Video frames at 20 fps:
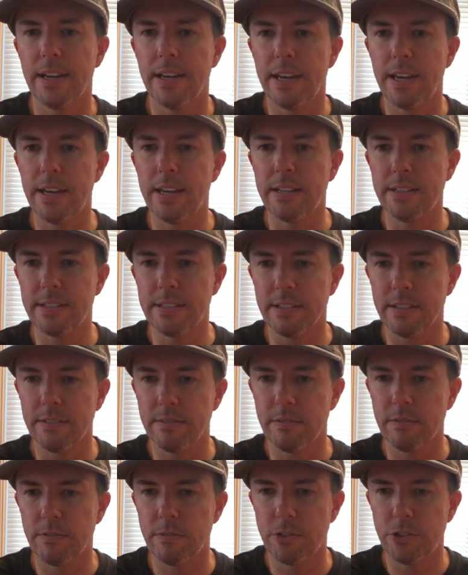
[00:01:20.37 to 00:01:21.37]
it
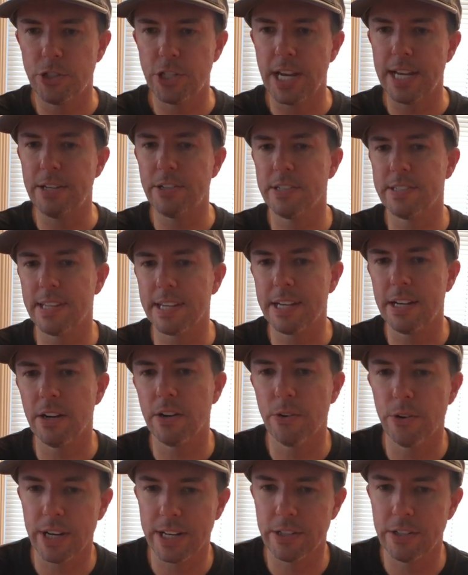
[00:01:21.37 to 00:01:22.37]
changes the
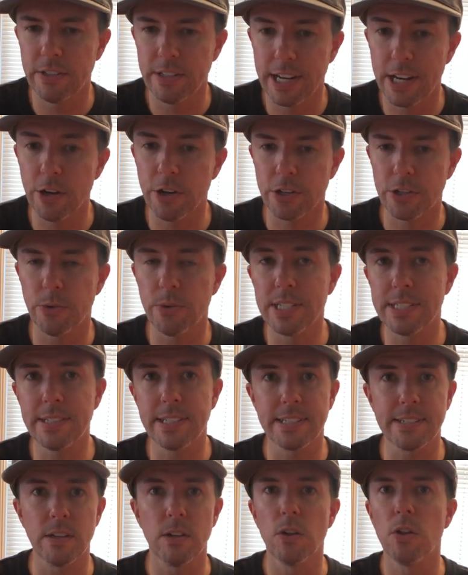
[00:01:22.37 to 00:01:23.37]

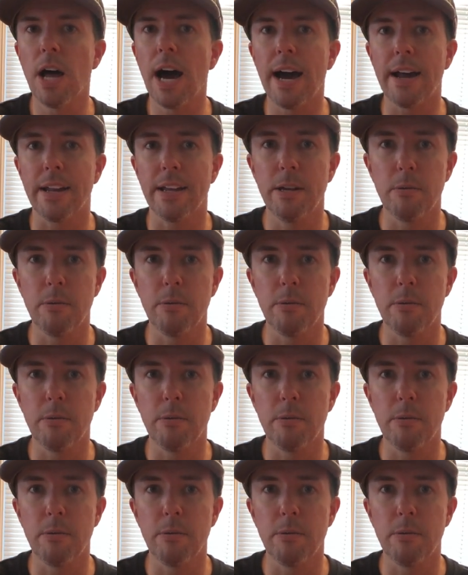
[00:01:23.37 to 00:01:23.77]
characteristics a lot,